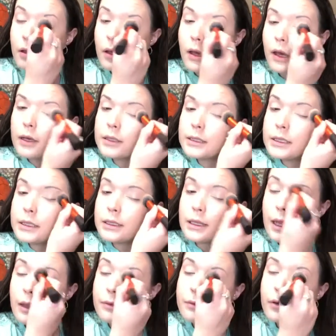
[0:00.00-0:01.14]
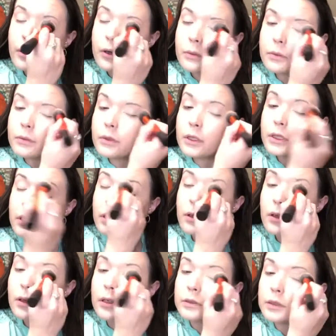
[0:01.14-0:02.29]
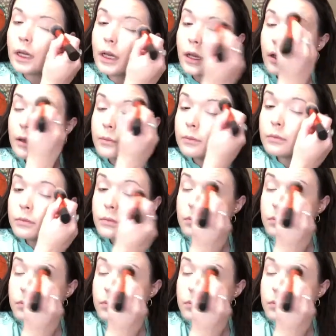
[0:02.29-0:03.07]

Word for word: uh, stay for a really long time.